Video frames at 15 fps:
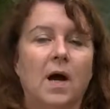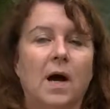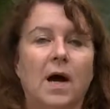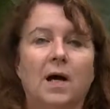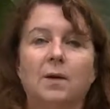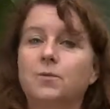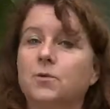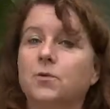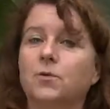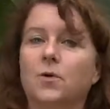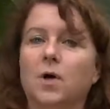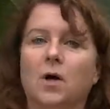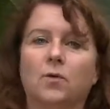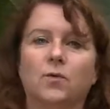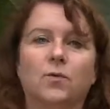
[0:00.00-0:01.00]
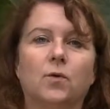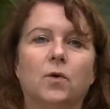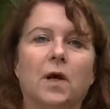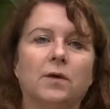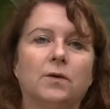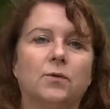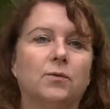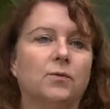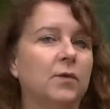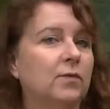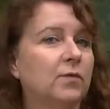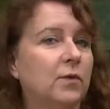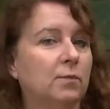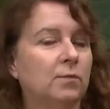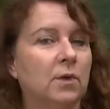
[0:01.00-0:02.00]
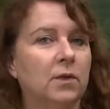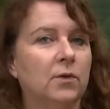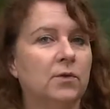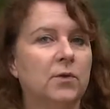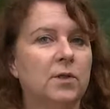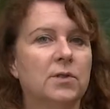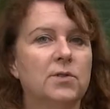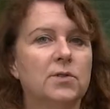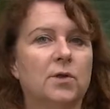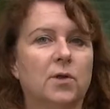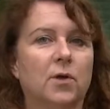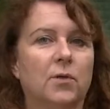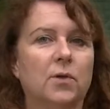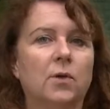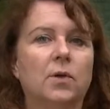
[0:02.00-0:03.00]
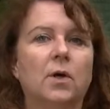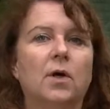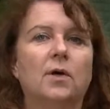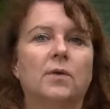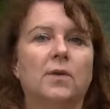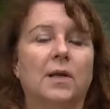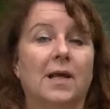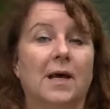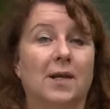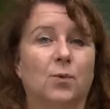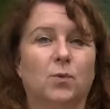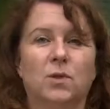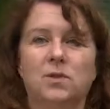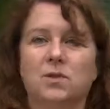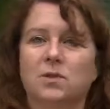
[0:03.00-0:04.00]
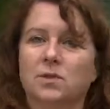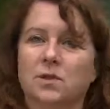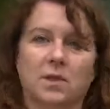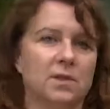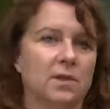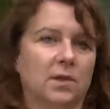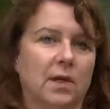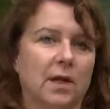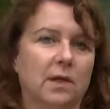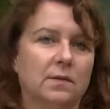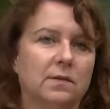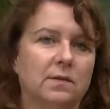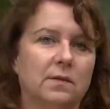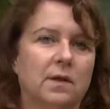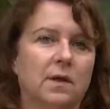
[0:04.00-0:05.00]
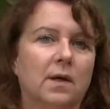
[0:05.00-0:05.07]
Up to around 450 million years ago, the land was desolate,